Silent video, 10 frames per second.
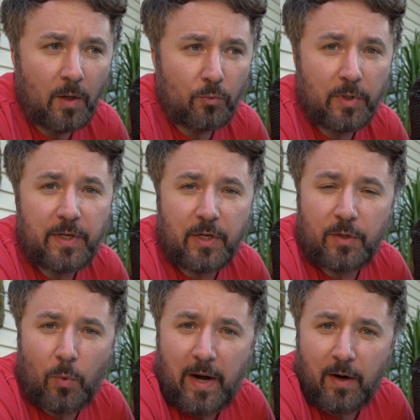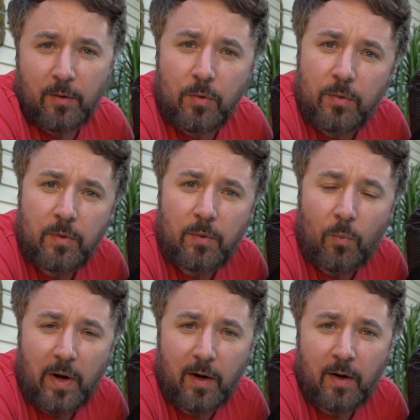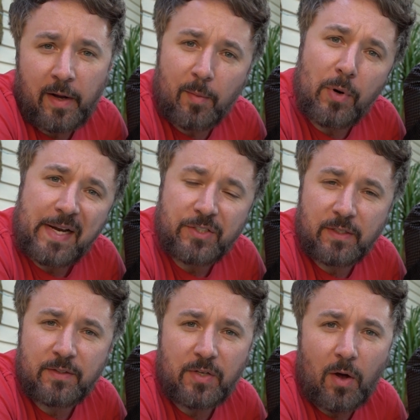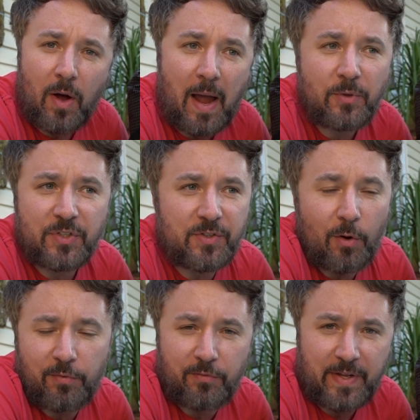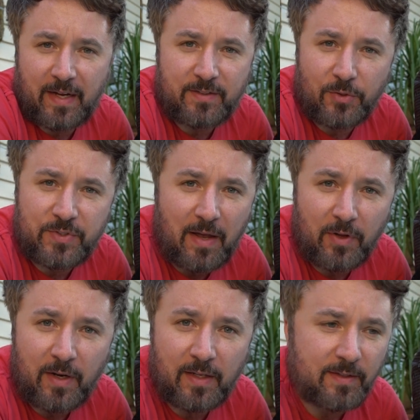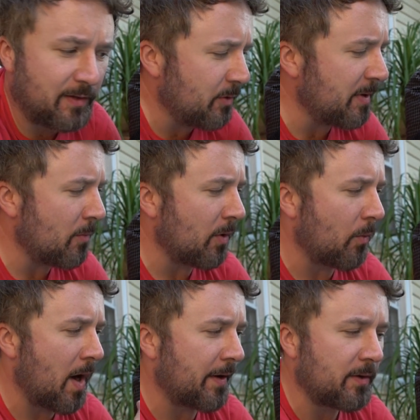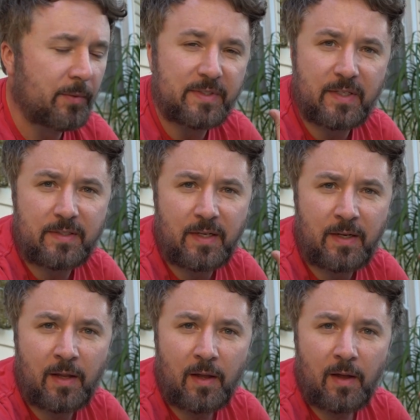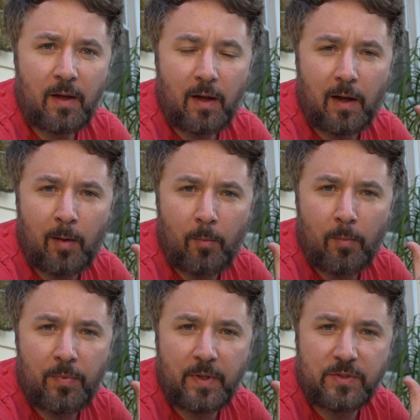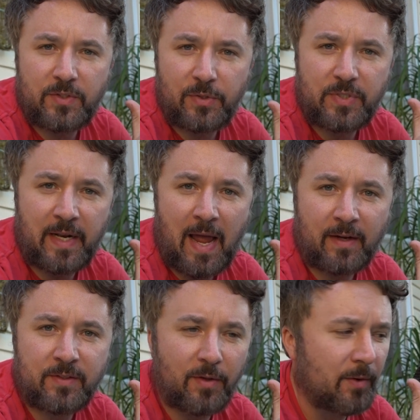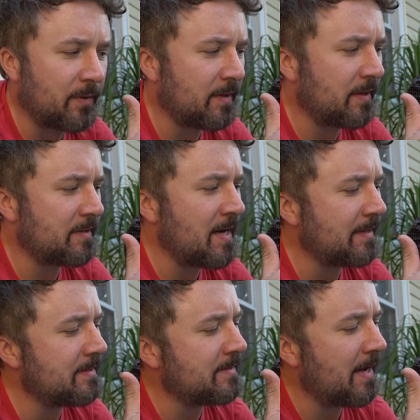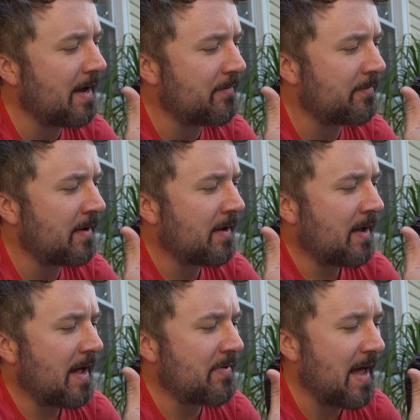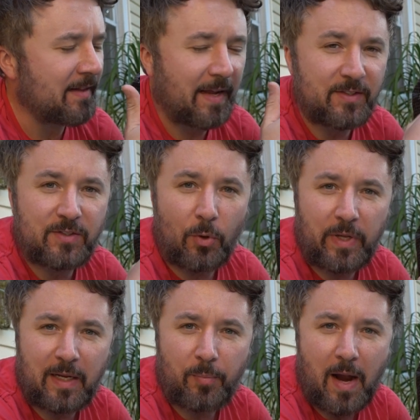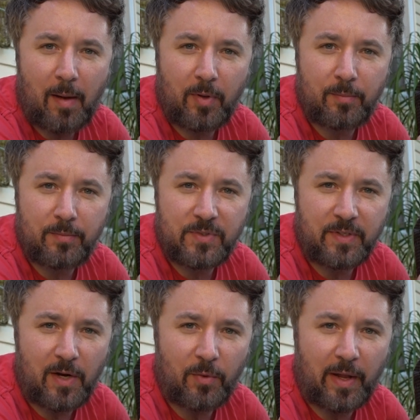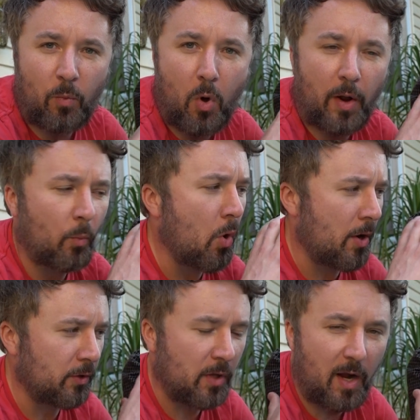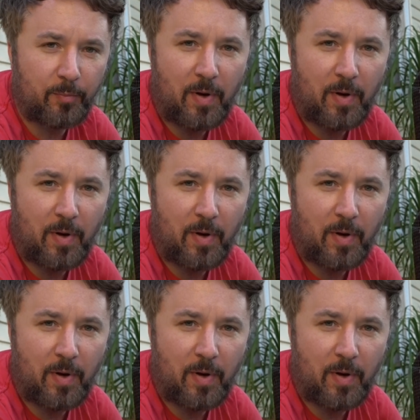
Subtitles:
really good wear and abrasion. So I would just go for VX07. It's a little bit more water resistant than 210X, although it's not to say I've had like soaking problems, you know, like waterlog